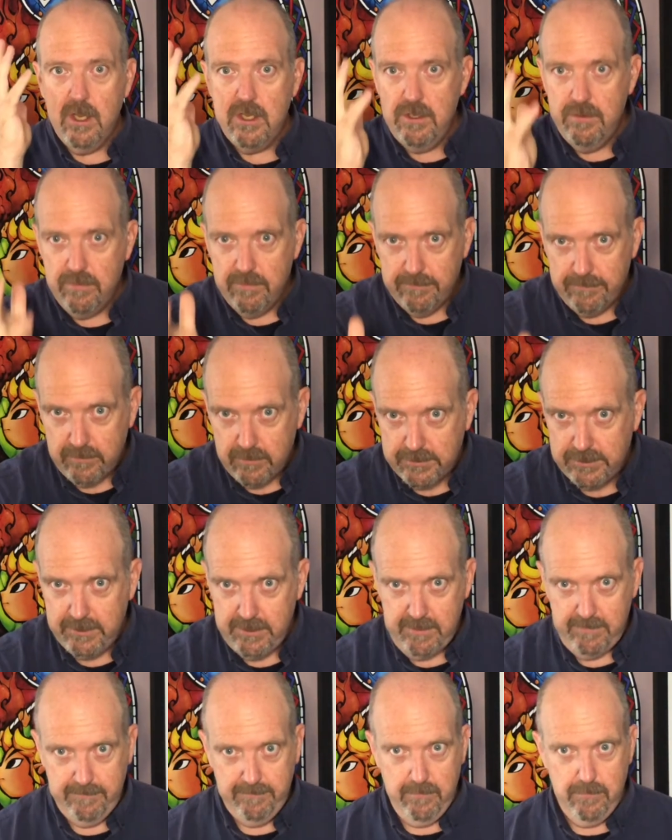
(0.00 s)

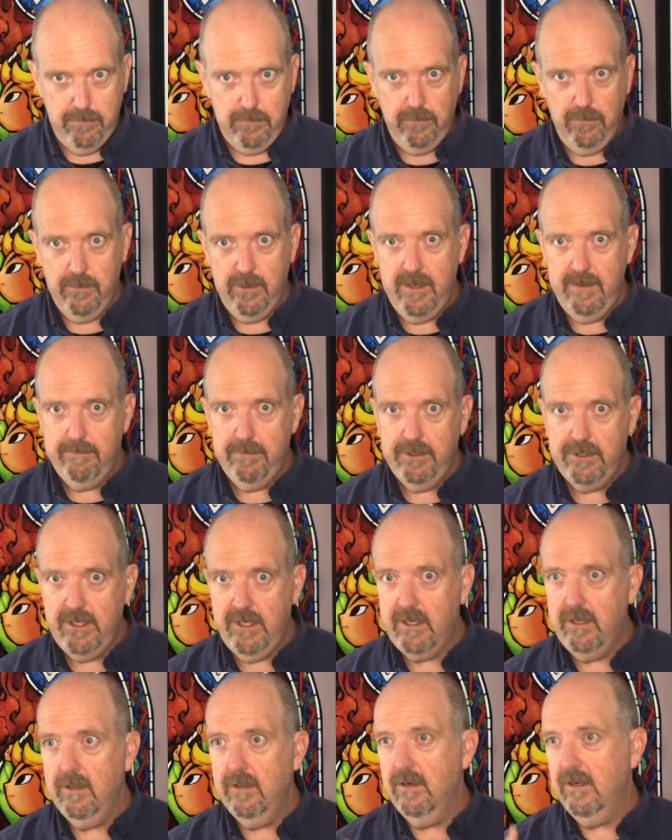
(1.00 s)
university folklore in
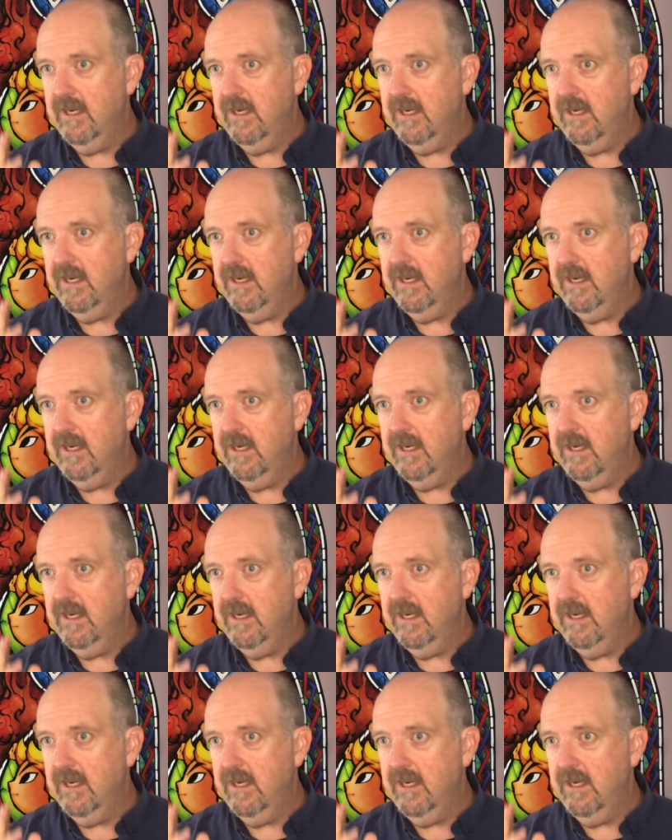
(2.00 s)
particular,